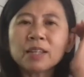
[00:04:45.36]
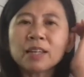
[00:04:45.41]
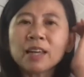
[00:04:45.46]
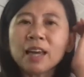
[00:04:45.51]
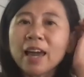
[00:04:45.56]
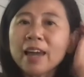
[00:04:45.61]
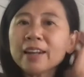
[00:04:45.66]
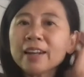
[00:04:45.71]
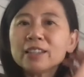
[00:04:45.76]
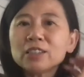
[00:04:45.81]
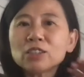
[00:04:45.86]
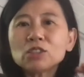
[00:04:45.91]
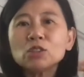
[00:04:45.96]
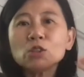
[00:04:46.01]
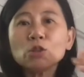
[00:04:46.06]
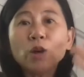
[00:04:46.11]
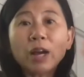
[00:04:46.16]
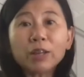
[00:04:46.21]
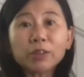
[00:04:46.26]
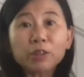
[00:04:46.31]
And
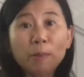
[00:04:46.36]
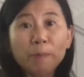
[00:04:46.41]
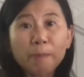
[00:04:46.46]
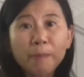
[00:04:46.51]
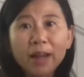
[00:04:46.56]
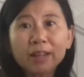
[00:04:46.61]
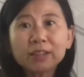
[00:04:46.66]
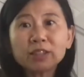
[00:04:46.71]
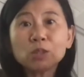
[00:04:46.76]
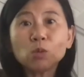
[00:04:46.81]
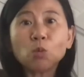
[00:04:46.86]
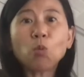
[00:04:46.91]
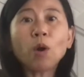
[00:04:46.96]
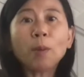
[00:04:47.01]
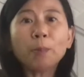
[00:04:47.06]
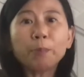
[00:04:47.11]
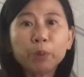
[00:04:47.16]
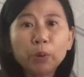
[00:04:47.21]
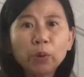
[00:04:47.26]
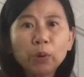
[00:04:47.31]
you have to imagine
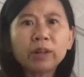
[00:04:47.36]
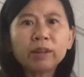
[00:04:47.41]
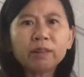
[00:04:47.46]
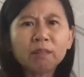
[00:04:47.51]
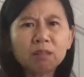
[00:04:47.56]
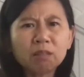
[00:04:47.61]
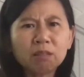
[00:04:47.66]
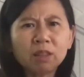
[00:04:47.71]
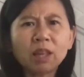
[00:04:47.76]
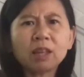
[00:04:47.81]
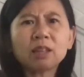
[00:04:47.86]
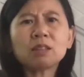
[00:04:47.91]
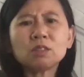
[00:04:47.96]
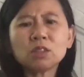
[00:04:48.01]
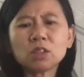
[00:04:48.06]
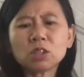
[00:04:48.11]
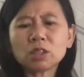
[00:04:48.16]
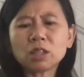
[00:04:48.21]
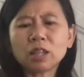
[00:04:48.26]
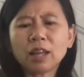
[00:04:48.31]
what pudding thick
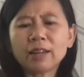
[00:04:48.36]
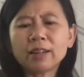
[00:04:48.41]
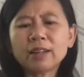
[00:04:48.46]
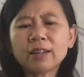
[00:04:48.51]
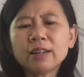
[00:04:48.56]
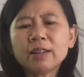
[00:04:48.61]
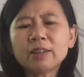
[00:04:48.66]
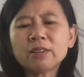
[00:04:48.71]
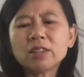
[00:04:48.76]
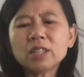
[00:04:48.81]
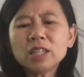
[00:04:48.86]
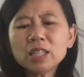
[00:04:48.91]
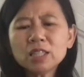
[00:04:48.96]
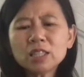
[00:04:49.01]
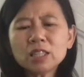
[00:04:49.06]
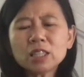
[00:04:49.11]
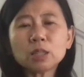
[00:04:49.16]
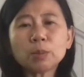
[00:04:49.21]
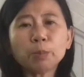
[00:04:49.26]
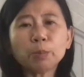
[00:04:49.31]
look like.
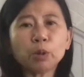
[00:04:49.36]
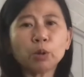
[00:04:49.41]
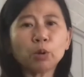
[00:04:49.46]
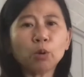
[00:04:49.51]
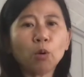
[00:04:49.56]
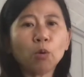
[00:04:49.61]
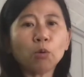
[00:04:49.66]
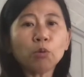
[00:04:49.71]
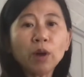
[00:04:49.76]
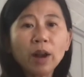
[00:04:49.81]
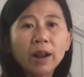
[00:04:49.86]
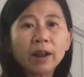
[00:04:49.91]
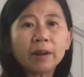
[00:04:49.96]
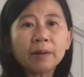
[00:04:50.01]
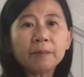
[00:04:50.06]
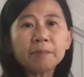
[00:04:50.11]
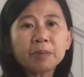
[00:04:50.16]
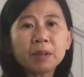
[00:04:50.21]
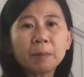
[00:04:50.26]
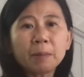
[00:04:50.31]
This is puree,
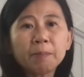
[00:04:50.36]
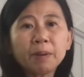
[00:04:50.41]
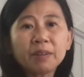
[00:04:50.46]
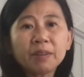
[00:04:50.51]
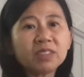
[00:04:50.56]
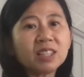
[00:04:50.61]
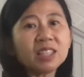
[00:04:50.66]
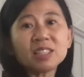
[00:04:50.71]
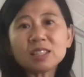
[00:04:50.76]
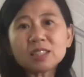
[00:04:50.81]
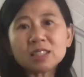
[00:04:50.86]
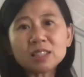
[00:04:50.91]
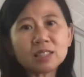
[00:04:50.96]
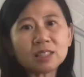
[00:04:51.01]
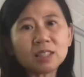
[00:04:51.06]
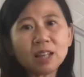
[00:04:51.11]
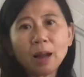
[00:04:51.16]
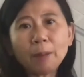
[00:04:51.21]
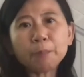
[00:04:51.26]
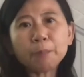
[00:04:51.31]
but this is
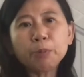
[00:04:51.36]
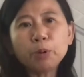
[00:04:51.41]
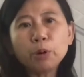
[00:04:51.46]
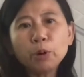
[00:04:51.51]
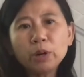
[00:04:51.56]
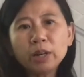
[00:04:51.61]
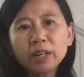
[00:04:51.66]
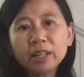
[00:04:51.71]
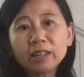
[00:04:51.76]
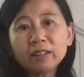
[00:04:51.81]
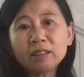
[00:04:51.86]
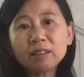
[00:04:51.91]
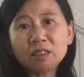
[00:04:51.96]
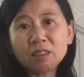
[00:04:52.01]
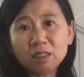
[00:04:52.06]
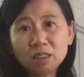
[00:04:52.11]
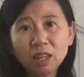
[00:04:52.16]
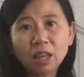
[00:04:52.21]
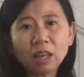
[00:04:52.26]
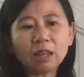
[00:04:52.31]
not pudding
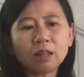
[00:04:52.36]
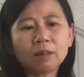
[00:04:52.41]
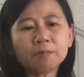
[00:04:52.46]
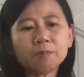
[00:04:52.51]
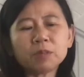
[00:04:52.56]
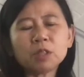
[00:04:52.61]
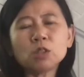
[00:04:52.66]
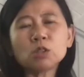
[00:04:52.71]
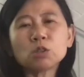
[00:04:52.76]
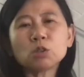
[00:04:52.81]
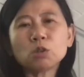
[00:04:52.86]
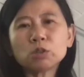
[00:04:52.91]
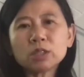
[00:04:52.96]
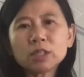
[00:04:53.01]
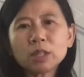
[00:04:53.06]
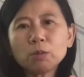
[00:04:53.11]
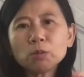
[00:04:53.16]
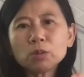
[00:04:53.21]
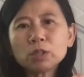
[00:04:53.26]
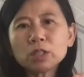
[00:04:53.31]
thick. So
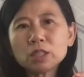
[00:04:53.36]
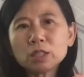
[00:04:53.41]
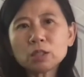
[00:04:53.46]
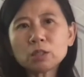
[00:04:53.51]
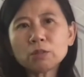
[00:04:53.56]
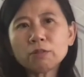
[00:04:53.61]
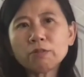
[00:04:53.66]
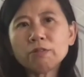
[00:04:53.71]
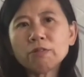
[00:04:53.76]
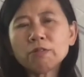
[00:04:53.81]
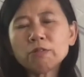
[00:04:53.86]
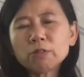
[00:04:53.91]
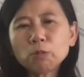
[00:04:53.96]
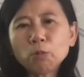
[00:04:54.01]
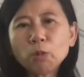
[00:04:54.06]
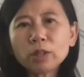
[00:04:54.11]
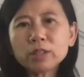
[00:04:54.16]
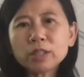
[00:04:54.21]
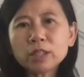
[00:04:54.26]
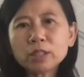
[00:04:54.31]
this is
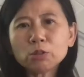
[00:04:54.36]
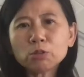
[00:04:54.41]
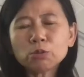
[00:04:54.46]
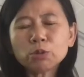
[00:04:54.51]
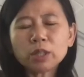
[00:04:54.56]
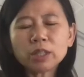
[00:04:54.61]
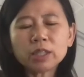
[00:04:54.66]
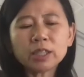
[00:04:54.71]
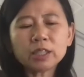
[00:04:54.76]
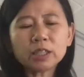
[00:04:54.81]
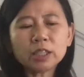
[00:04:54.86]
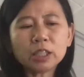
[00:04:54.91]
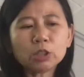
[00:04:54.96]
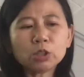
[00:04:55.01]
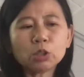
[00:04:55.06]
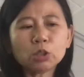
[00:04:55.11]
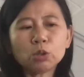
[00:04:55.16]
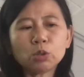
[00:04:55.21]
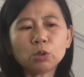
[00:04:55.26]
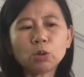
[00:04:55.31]
one thing you really need
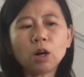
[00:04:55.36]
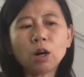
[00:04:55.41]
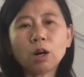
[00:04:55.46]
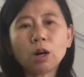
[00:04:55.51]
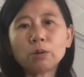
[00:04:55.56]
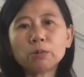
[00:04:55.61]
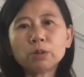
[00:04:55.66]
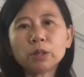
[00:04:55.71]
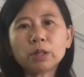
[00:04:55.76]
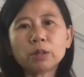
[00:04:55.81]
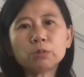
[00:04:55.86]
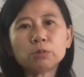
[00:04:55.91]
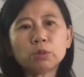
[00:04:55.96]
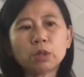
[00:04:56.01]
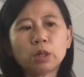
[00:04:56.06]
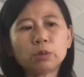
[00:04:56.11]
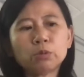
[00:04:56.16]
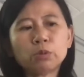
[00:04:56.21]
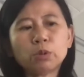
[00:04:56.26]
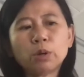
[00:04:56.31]
to
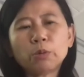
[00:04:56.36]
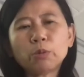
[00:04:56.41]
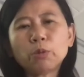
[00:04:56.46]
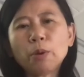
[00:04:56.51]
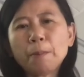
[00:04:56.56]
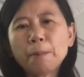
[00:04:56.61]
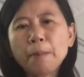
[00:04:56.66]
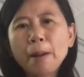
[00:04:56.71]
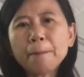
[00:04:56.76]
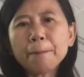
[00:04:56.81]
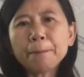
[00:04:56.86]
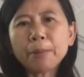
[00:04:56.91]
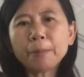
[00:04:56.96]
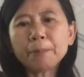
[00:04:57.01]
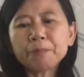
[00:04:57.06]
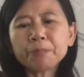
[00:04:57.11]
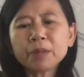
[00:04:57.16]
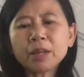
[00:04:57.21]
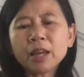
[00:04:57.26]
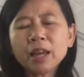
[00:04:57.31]

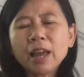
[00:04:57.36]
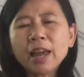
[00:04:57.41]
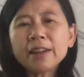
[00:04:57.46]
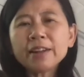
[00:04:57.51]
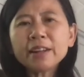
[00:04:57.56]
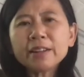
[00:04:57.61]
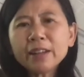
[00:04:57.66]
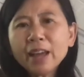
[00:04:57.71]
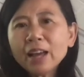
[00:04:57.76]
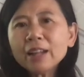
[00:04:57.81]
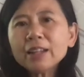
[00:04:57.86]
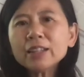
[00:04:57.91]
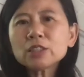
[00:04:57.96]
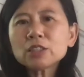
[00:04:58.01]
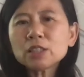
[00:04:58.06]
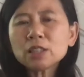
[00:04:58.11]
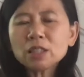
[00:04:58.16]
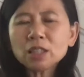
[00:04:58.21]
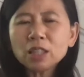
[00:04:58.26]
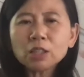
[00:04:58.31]
remember. And another
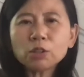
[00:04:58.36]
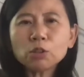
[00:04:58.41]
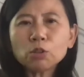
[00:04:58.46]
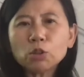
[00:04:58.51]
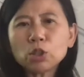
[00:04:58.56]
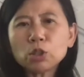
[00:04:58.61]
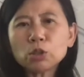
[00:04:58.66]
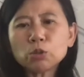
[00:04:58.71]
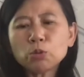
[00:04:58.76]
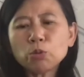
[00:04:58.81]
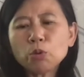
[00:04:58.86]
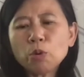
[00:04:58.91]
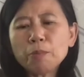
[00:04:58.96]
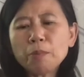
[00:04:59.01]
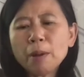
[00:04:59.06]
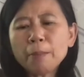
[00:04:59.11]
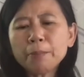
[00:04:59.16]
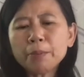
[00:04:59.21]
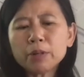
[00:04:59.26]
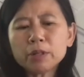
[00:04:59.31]
thing you need to
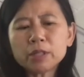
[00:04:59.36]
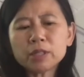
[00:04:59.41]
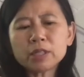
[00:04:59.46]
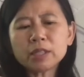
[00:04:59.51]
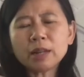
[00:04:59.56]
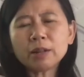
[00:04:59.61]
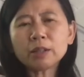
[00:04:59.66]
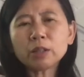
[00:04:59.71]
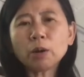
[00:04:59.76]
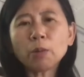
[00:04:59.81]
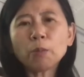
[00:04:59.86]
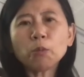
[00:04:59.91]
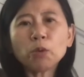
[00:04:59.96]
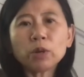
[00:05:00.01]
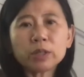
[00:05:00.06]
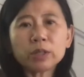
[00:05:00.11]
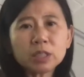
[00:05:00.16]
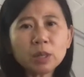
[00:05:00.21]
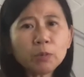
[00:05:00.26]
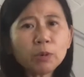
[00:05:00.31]
remember is that,
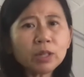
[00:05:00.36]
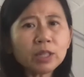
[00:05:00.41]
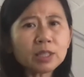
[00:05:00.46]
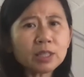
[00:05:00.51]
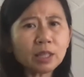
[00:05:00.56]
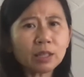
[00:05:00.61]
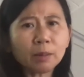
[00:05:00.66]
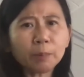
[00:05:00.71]
when someone is on a